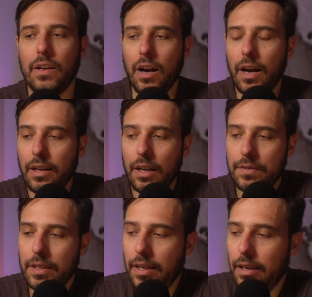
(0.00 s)
I'd love
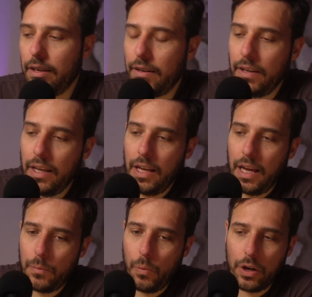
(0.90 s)
to hear
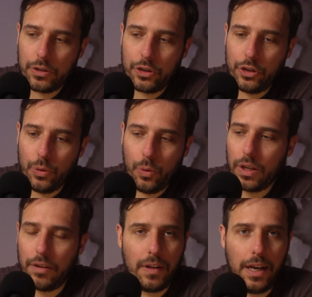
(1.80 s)
what your
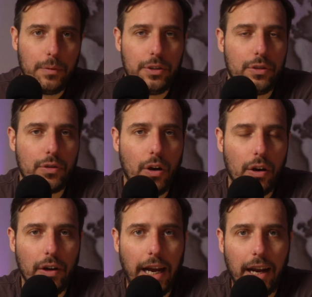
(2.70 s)
love languages
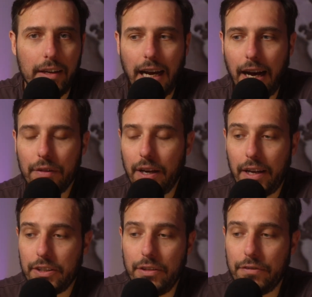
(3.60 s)
are and how they
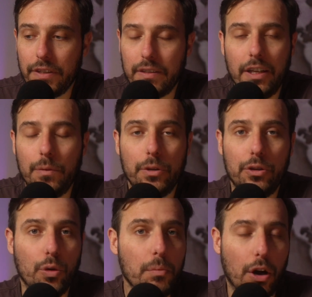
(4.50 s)
actually fit in with
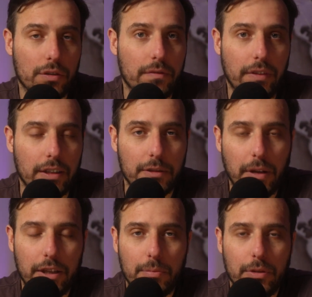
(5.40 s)
your Mars and Venus
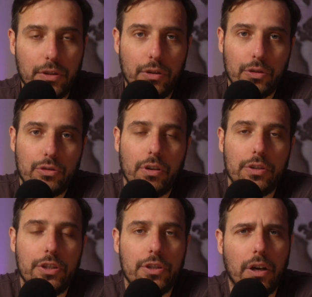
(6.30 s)
placements in your
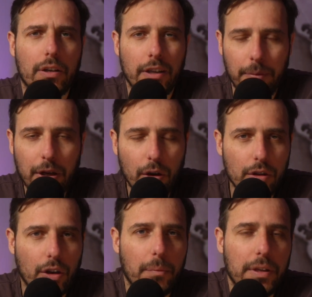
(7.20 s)
astrology chart. Let me know in
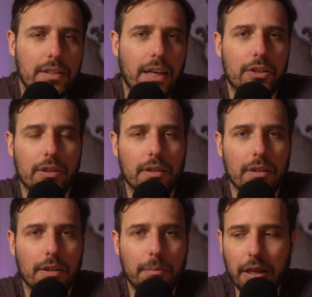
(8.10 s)
the comment section.
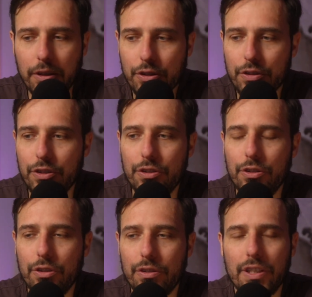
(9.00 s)
I'd be interested
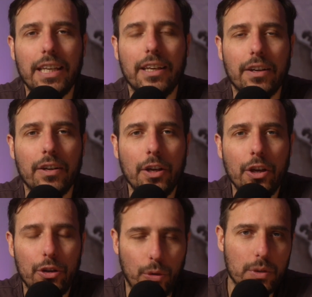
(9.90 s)
to hear
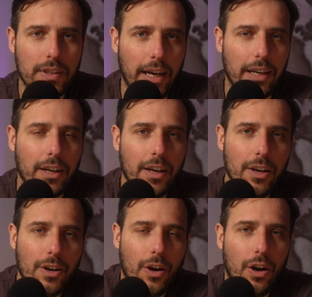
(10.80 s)
your take
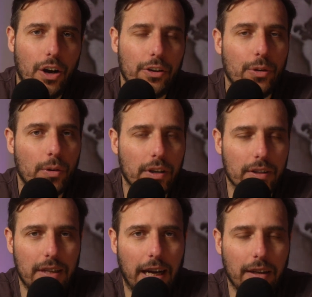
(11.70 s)
on your
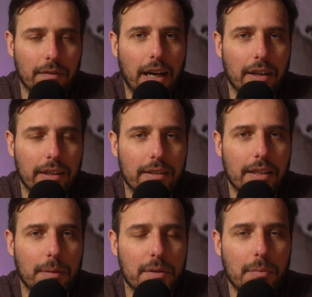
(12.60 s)
understanding of how these
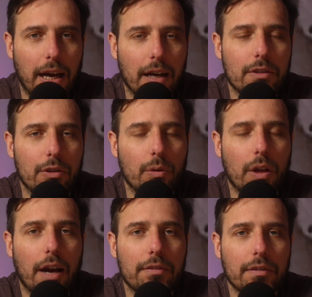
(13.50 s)
themes play out in your
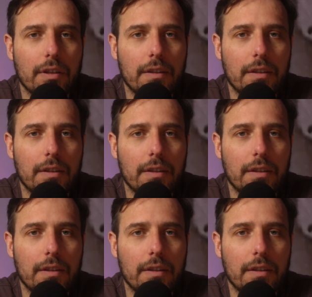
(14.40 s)
life.